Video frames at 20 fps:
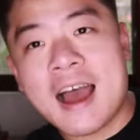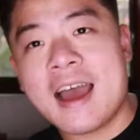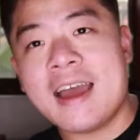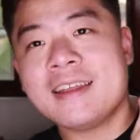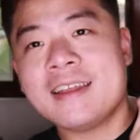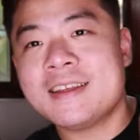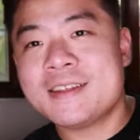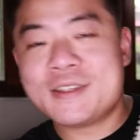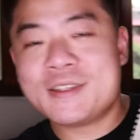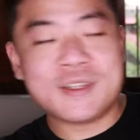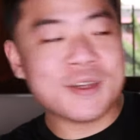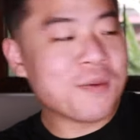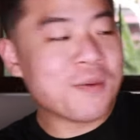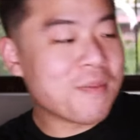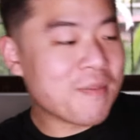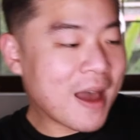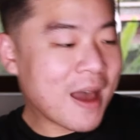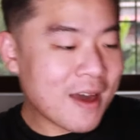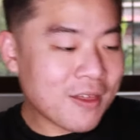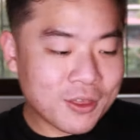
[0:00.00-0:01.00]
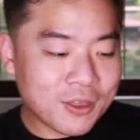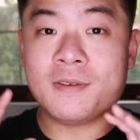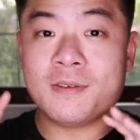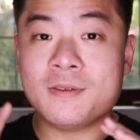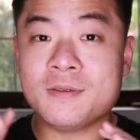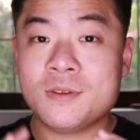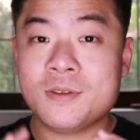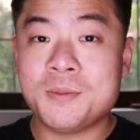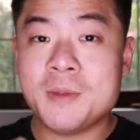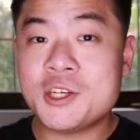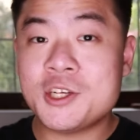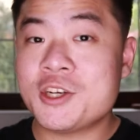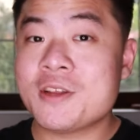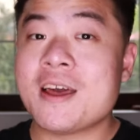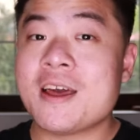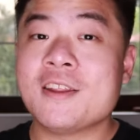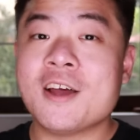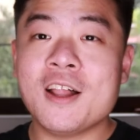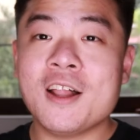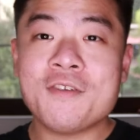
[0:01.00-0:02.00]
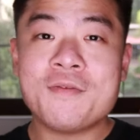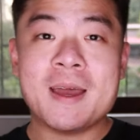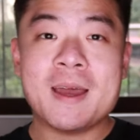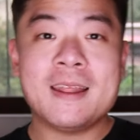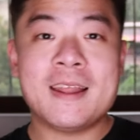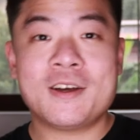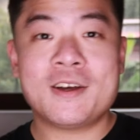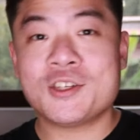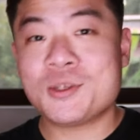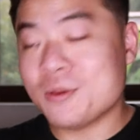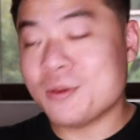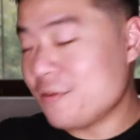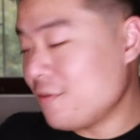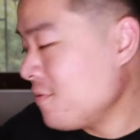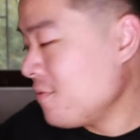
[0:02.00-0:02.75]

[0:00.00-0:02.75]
I did some math to make sure that all of my letters will